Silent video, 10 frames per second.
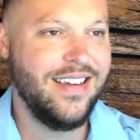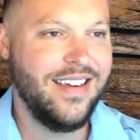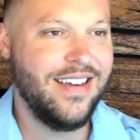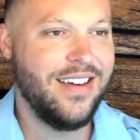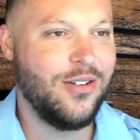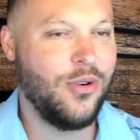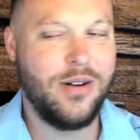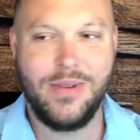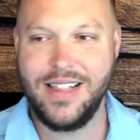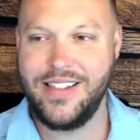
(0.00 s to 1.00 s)
One of my
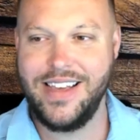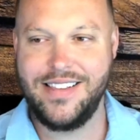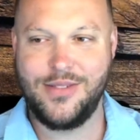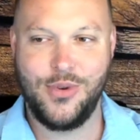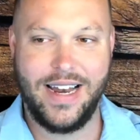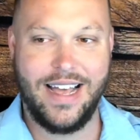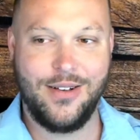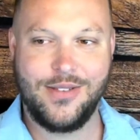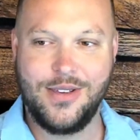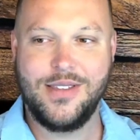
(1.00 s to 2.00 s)
lights went out, so
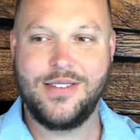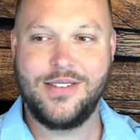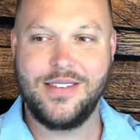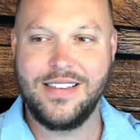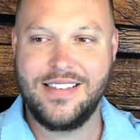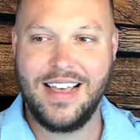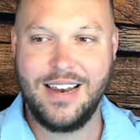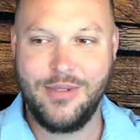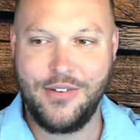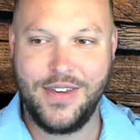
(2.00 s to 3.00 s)
this side of my
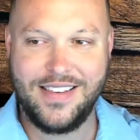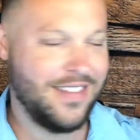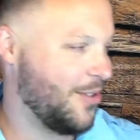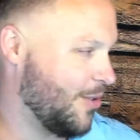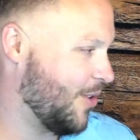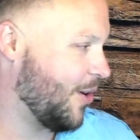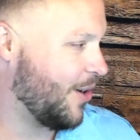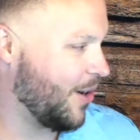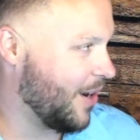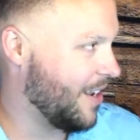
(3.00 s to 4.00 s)
face is a little
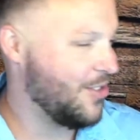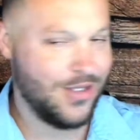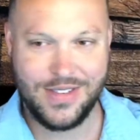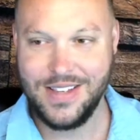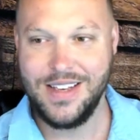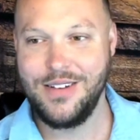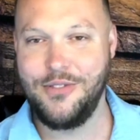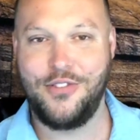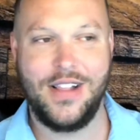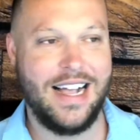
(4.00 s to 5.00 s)
darker and it just
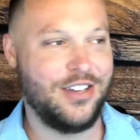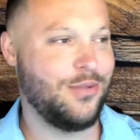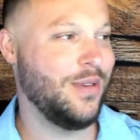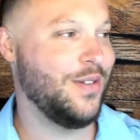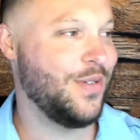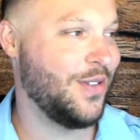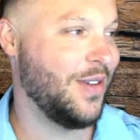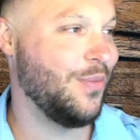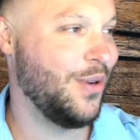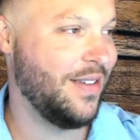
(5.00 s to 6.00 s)
flashed me for
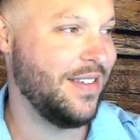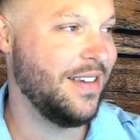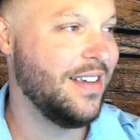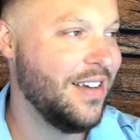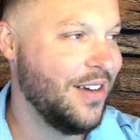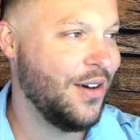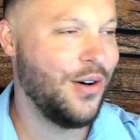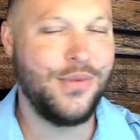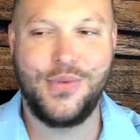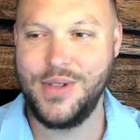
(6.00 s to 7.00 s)
some reason.
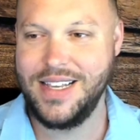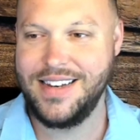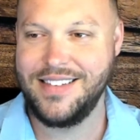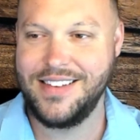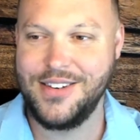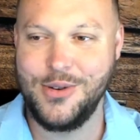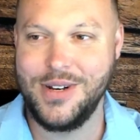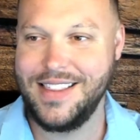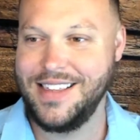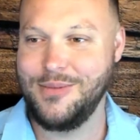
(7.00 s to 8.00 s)
Hopefully, it doesn't do
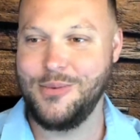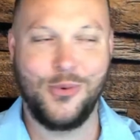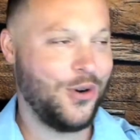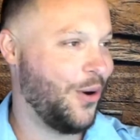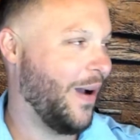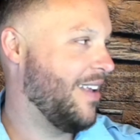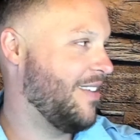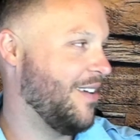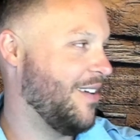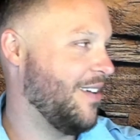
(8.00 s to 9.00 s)
anything
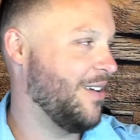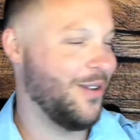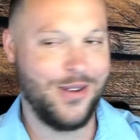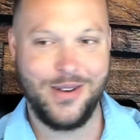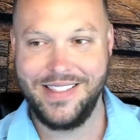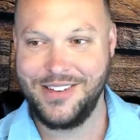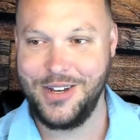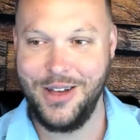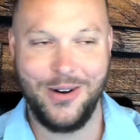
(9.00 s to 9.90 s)
crazier during the show.